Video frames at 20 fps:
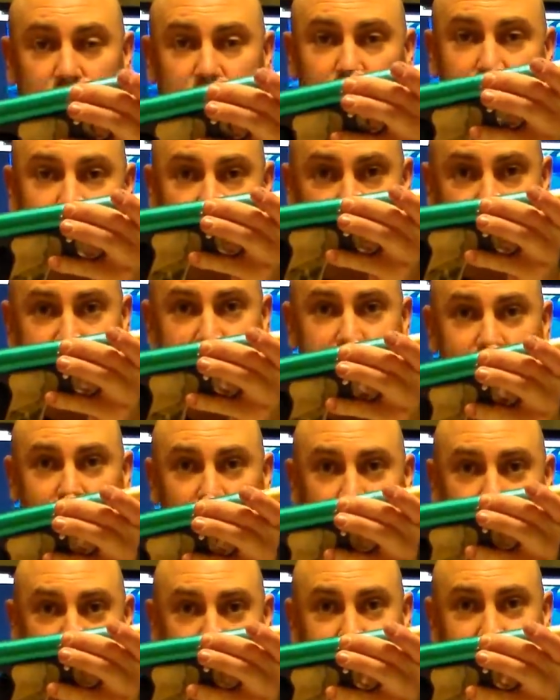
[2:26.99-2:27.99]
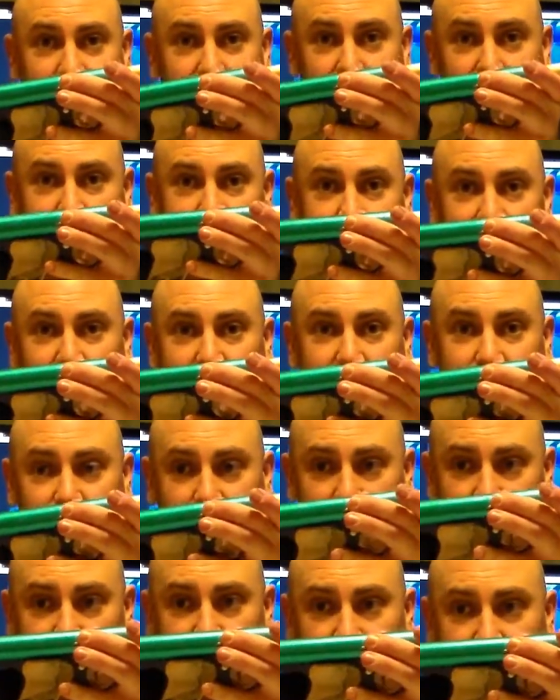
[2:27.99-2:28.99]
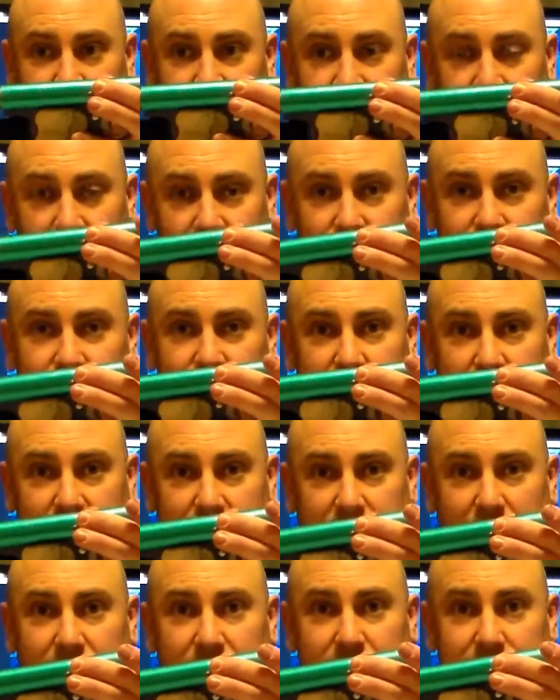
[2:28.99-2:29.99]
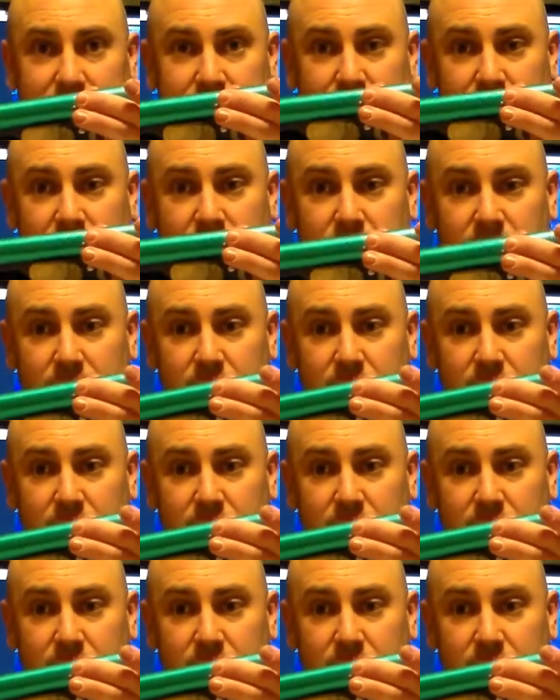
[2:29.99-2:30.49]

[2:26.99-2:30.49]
and you hear the cartridge crack. It would fill up full of gas.